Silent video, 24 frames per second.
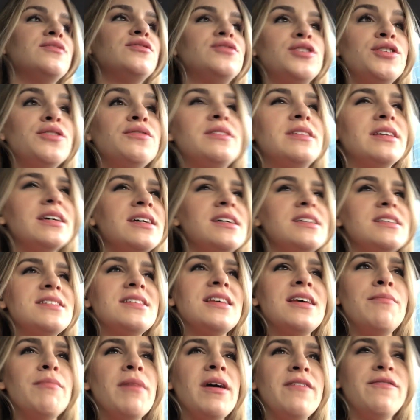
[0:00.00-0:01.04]
truth is,
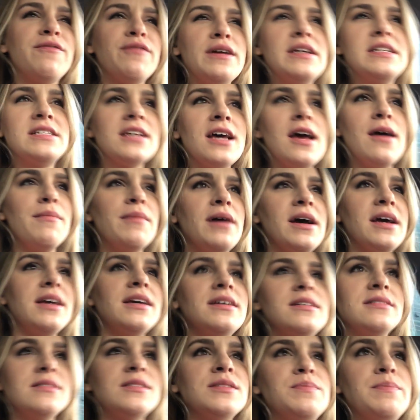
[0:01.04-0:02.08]
in my free time,
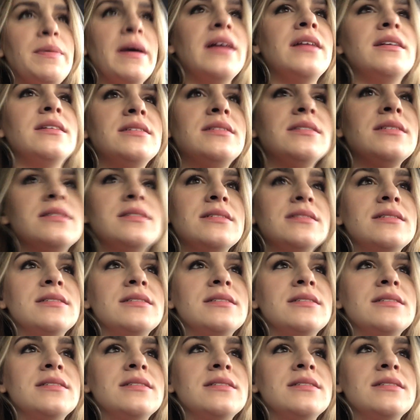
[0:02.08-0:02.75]
I spend